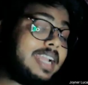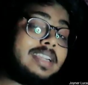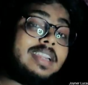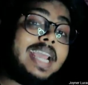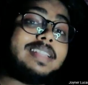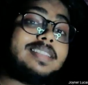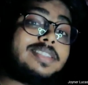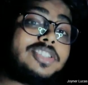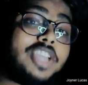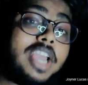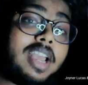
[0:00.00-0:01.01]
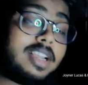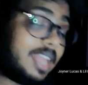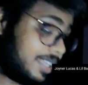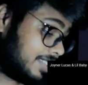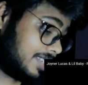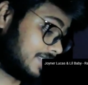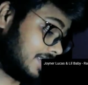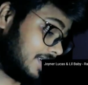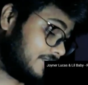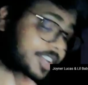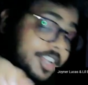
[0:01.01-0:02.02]
and like this channel like
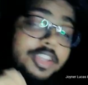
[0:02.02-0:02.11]
this uh,